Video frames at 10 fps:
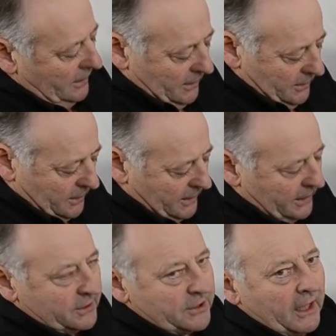you
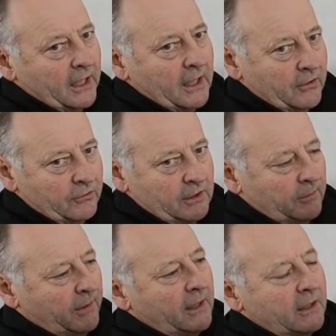can try and
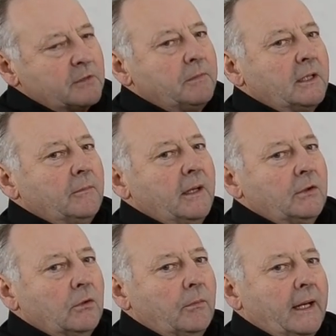re-bend this bit of
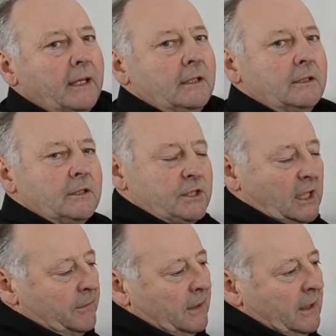metal back into
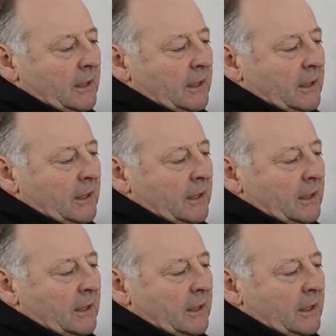shape.